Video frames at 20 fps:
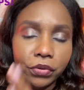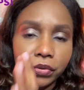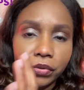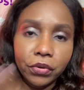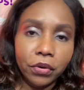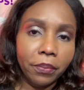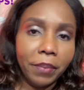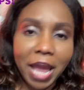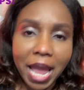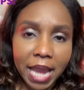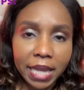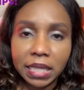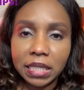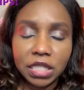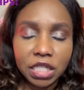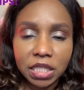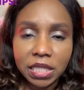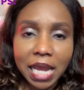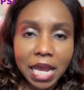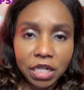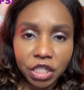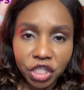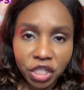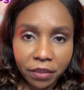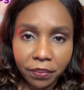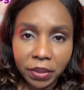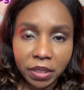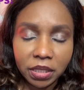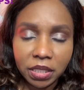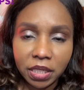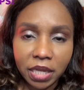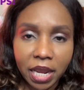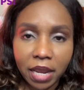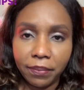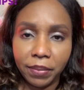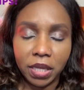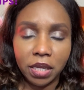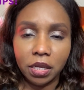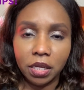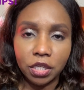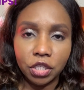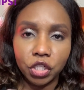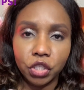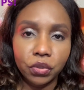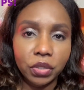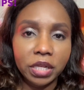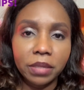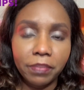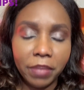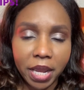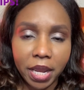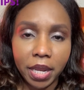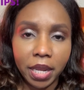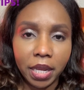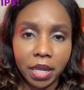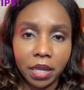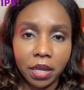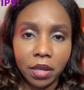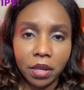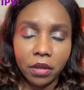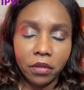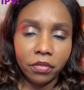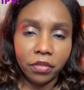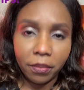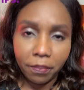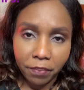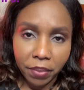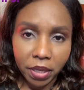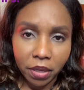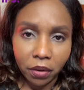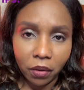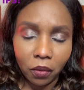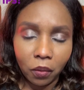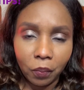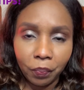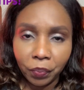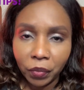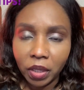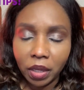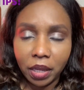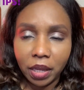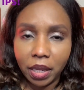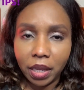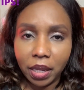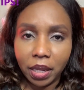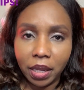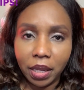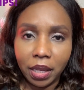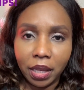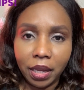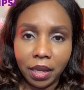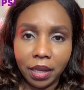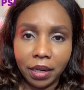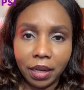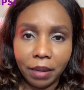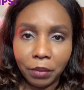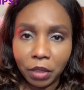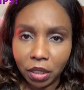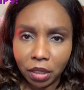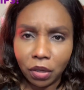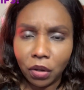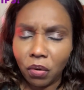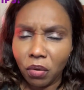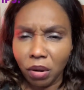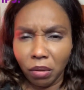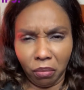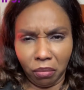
package is not shipping today because you didn't pay the bill." And I'm looking going,